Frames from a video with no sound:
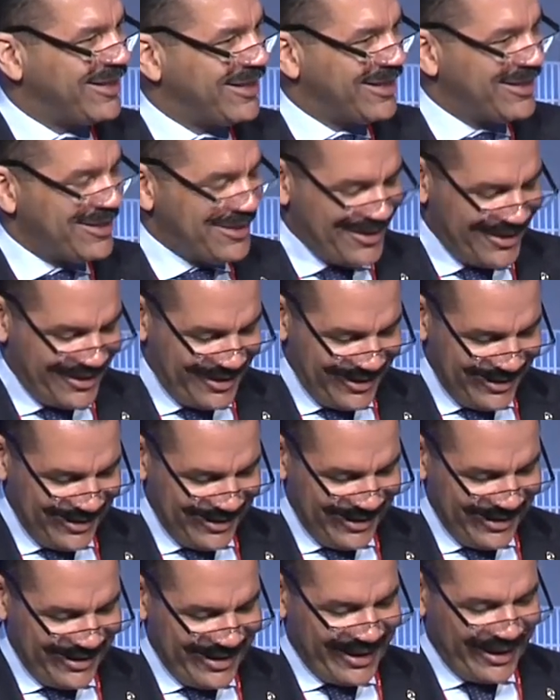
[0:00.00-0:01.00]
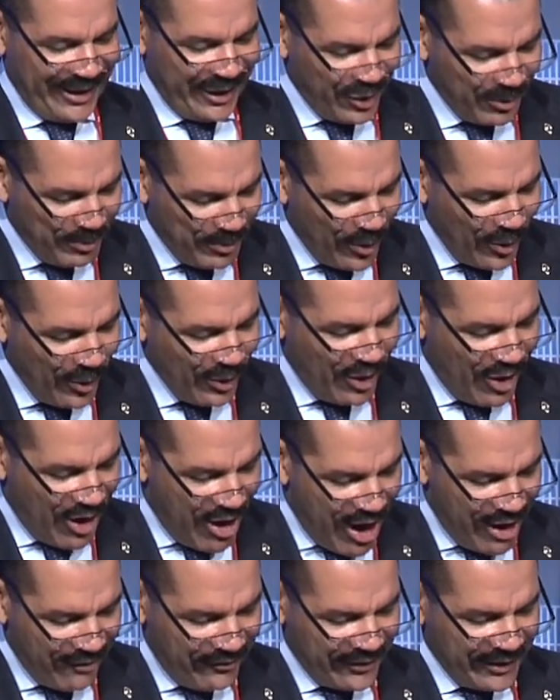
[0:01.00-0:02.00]
is that Interpol
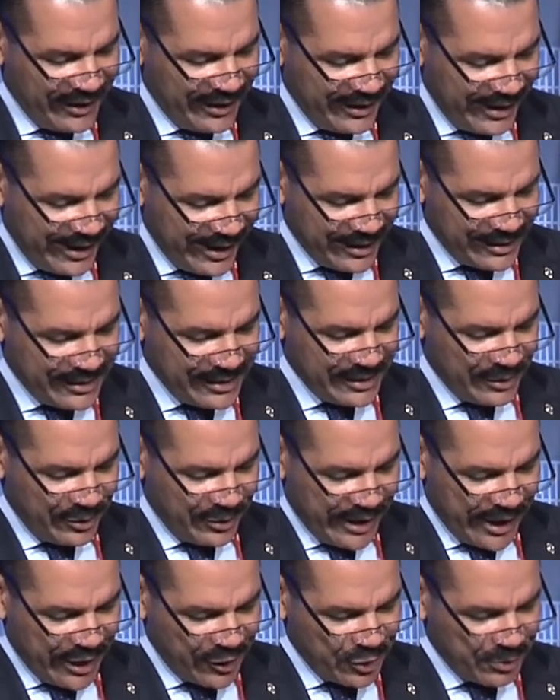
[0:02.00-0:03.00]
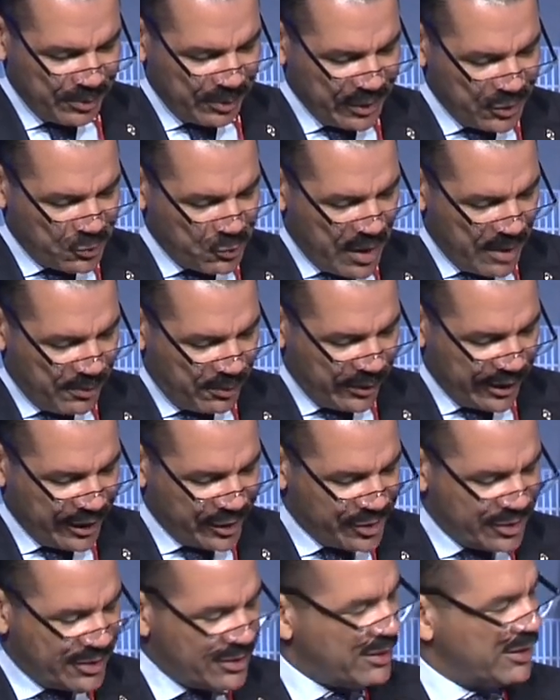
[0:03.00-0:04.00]
often enhances international police
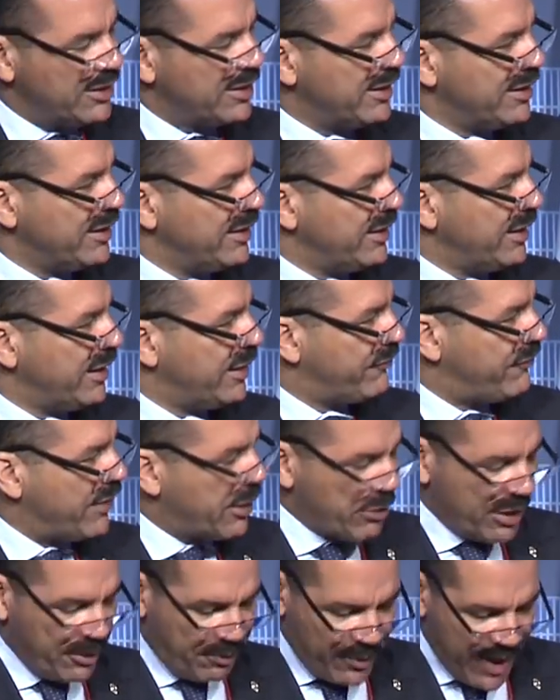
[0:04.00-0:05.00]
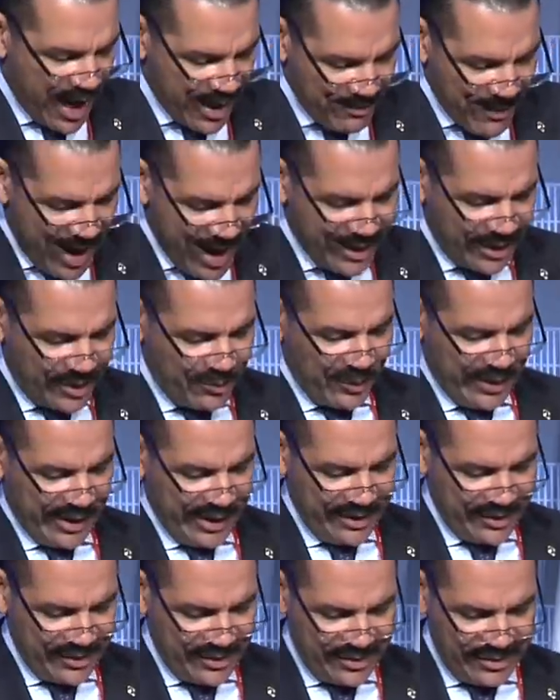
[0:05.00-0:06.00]
cooperation in very pragmatic
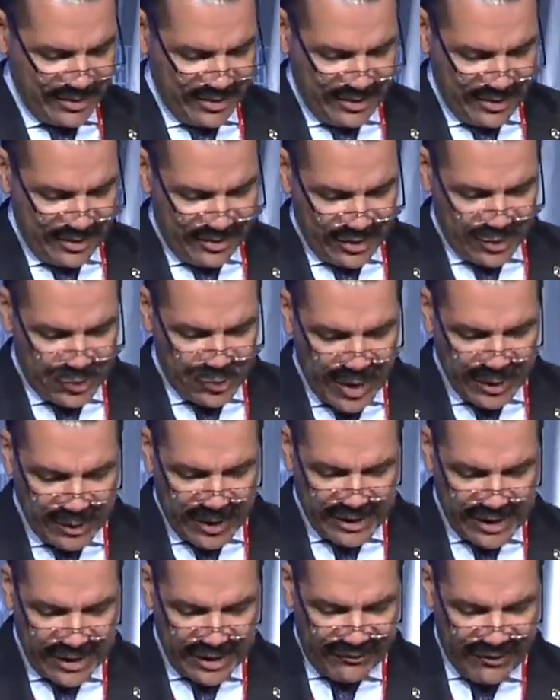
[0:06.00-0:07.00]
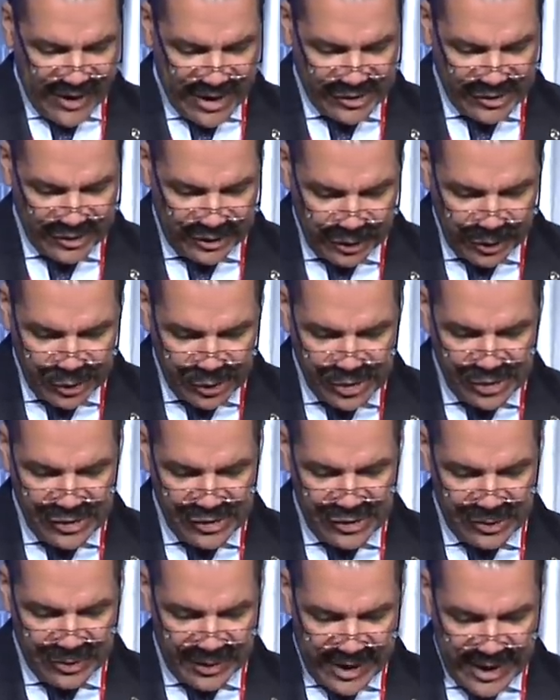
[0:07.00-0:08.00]
ways, trying to identify
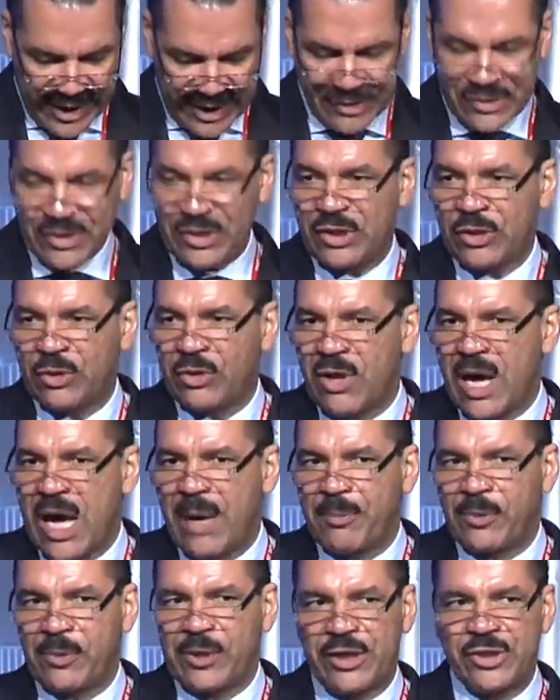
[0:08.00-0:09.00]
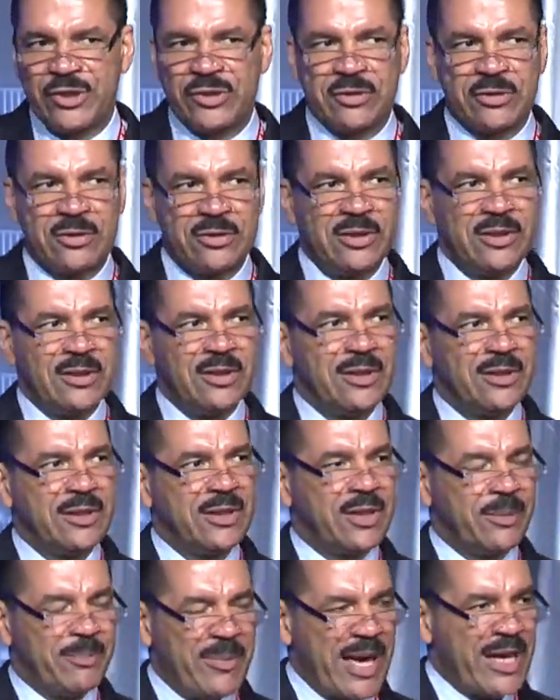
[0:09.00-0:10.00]
solutions to enhance your operational
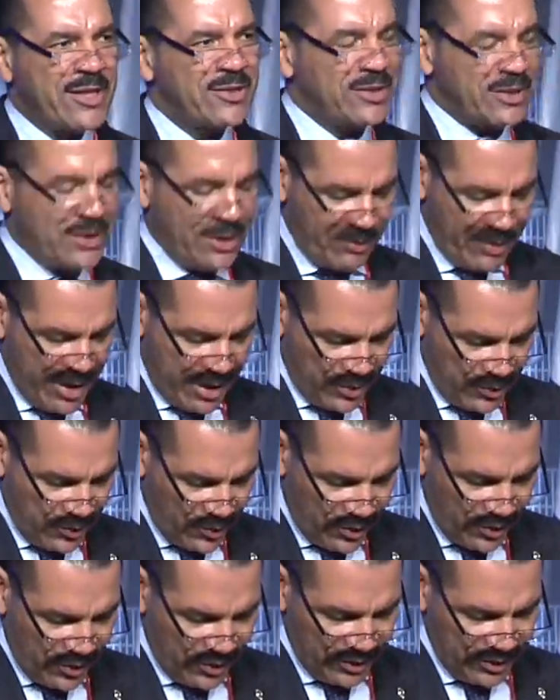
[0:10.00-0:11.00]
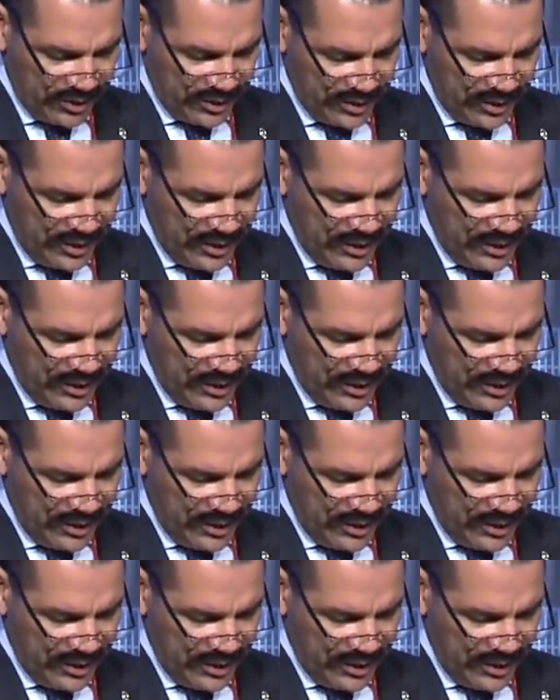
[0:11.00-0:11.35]
capacity around the world.